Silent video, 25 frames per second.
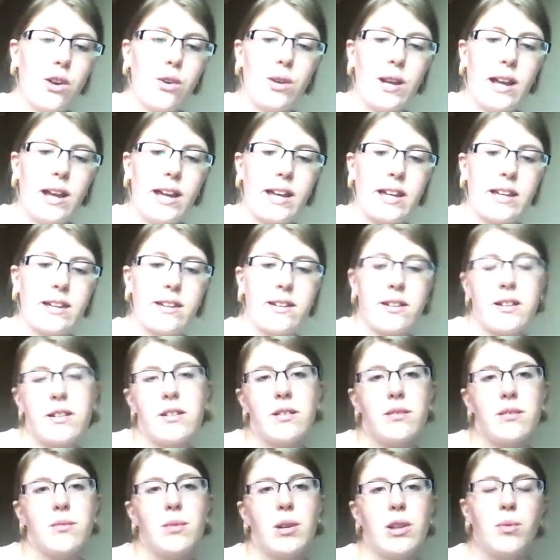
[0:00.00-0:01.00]
like
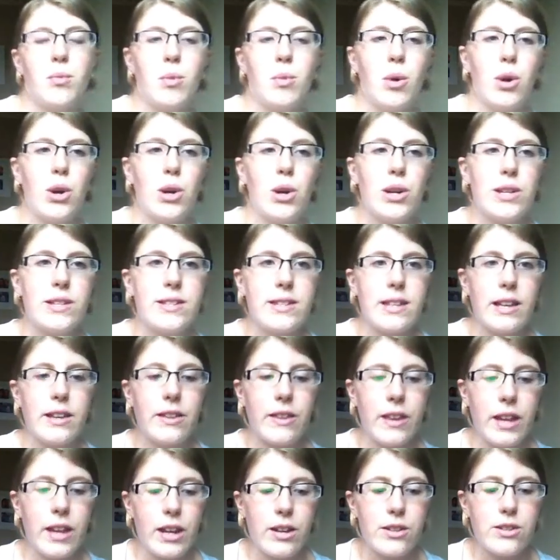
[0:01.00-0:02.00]
with words in
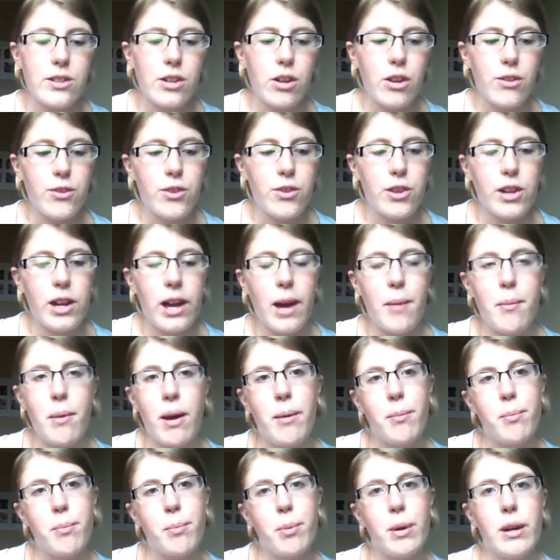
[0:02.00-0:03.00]
there. So if you come
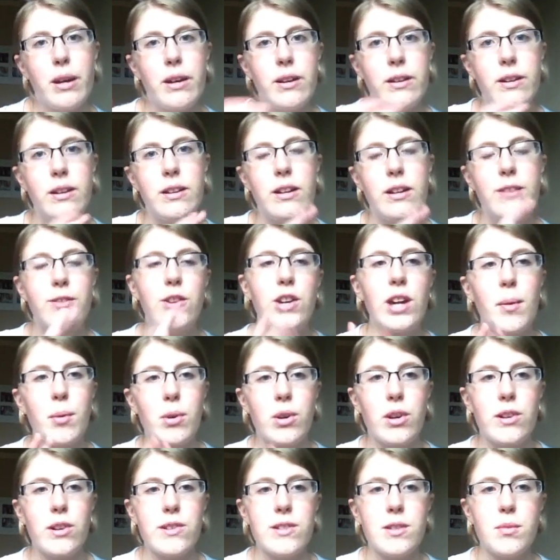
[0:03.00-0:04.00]

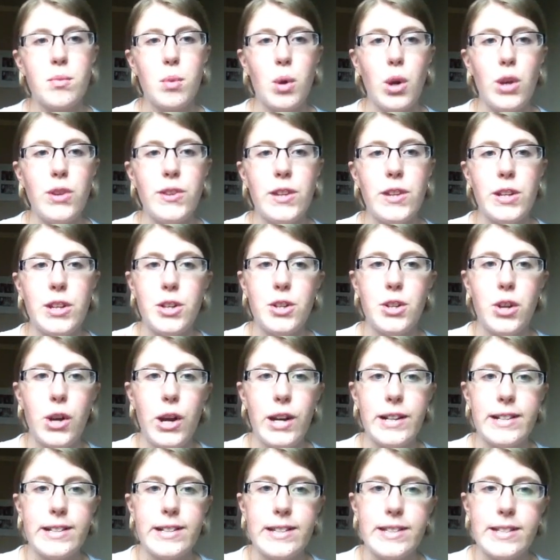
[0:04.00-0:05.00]
across a word that you don't
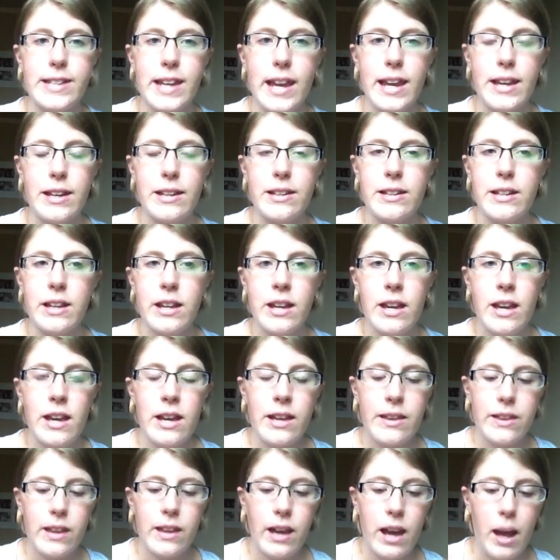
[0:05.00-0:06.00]
understand
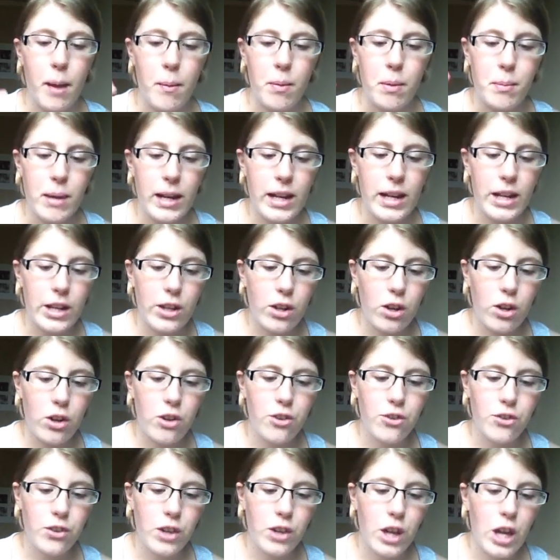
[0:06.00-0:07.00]
the meaning
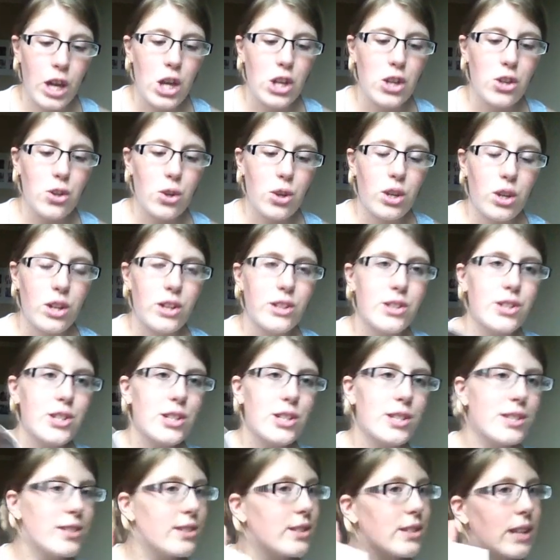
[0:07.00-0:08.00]
of, you can
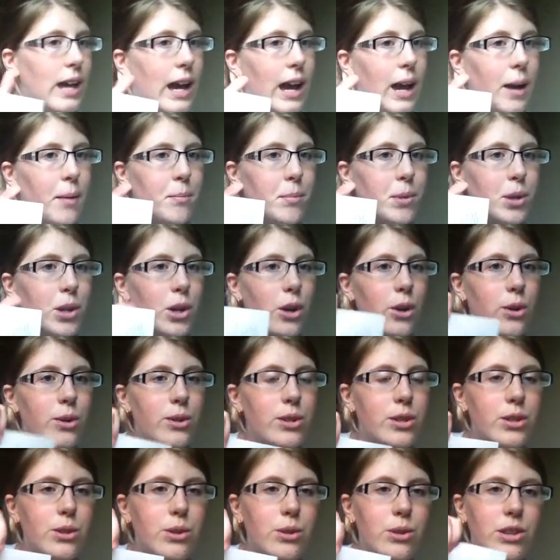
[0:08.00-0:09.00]
just go
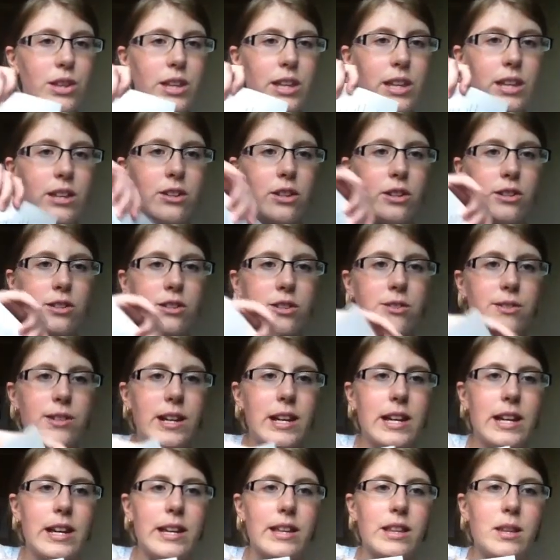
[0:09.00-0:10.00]
to the
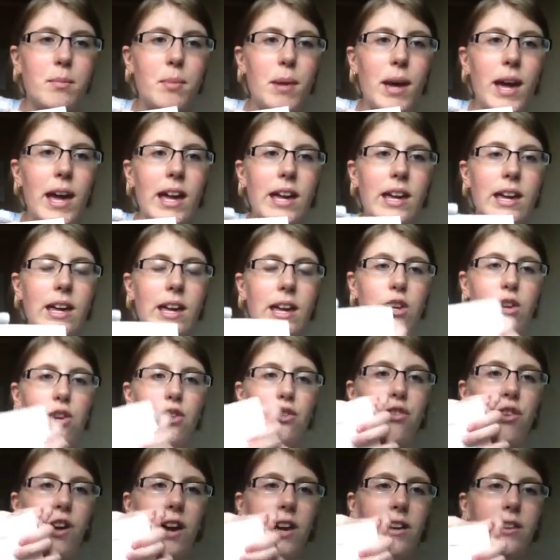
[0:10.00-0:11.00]
glossary in the back and you
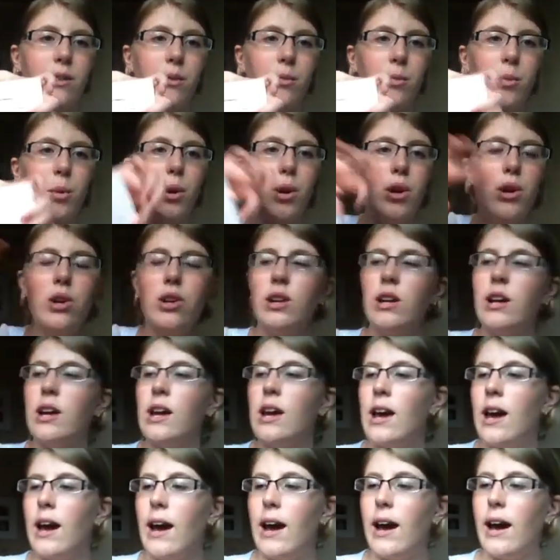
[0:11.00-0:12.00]
find the word.
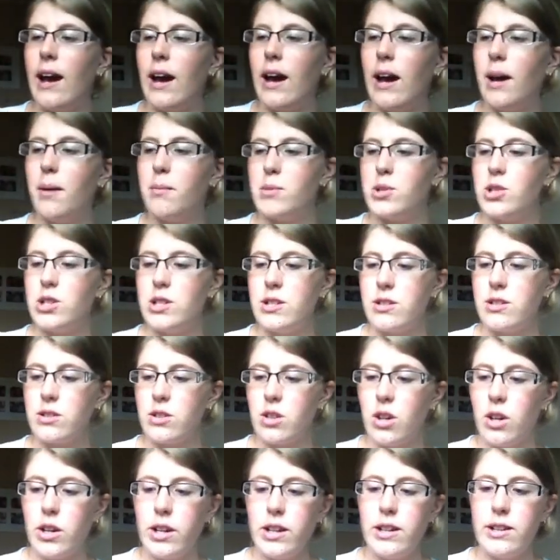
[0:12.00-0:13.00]
She's
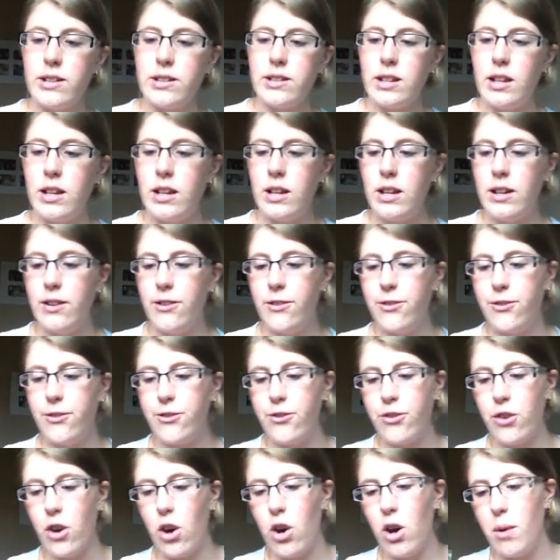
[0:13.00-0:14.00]
got it
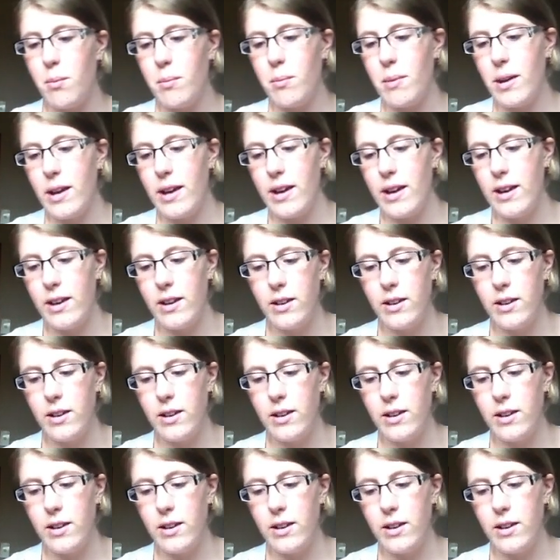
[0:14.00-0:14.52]
from